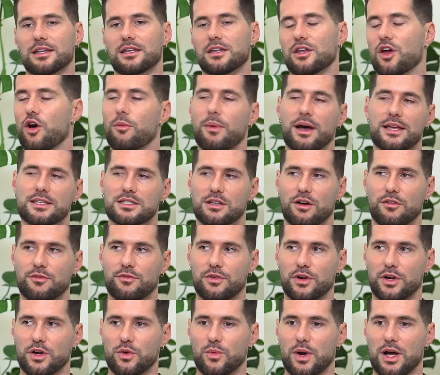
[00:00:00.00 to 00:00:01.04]
Didn't know myself
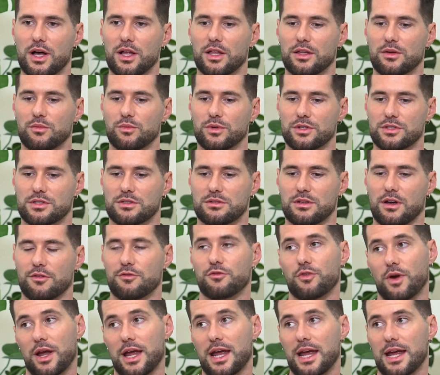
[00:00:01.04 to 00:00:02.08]
very well and was
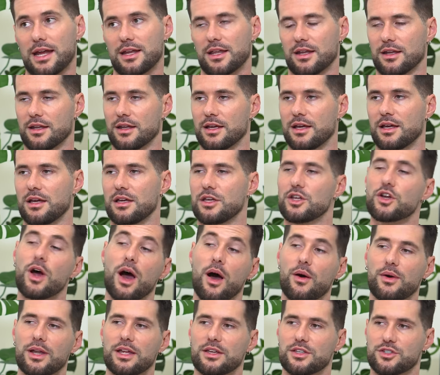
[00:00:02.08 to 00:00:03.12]
afraid. And you know
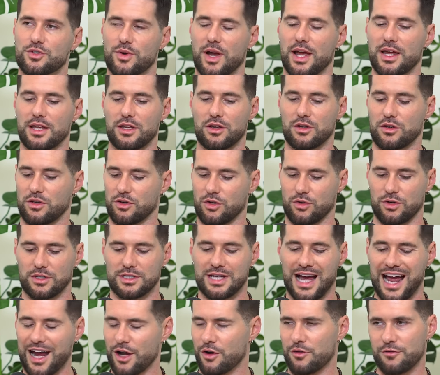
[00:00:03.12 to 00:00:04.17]
how it is, right? Your
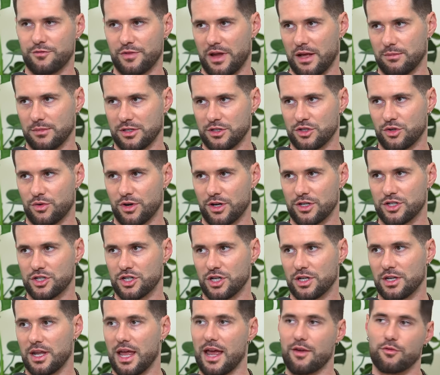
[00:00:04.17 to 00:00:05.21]
entire family's
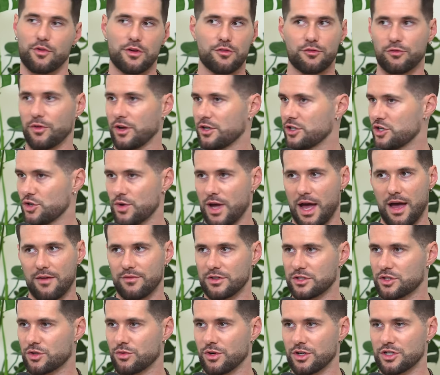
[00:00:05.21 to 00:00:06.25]
Christian. Every friend you have
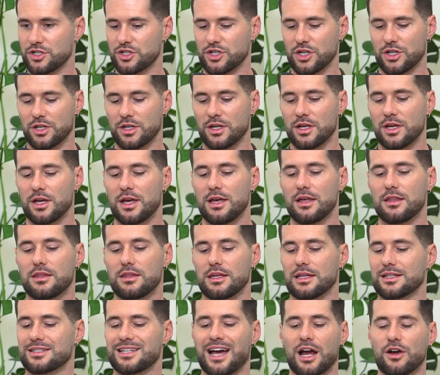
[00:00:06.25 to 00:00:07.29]
is Christian.
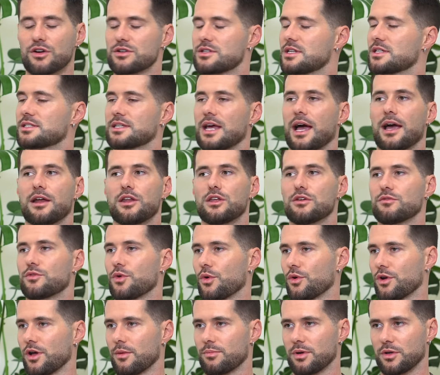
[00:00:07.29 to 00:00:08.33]
The entire society you've
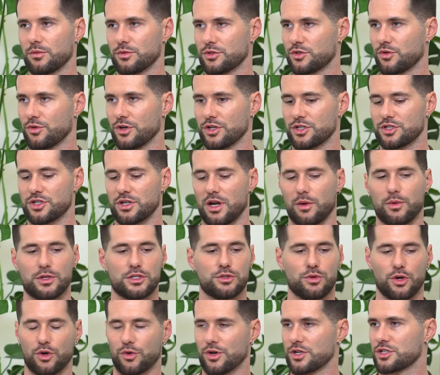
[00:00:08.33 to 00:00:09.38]
grown up in was Christian. I went
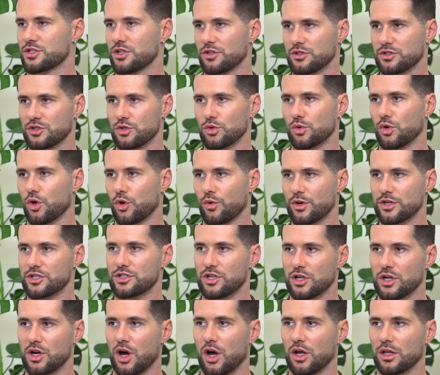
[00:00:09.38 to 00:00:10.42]
to a Christian school,
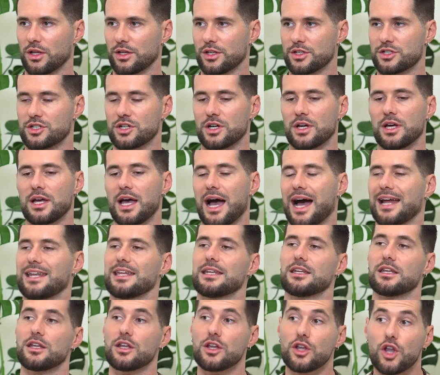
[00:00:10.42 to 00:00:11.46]
Christian college. I
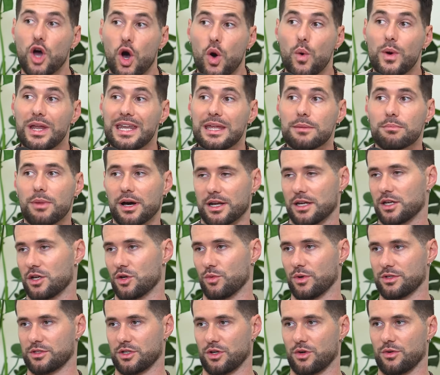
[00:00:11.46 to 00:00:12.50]
didn't know anybody
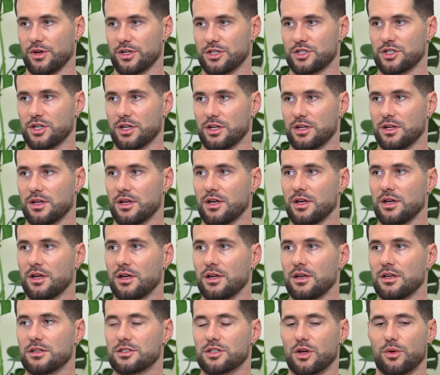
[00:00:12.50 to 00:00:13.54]
who wasn't Christian.
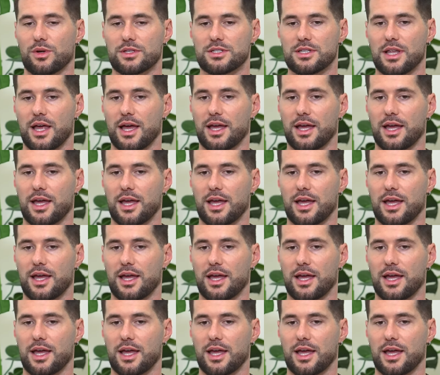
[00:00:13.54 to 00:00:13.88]
So it's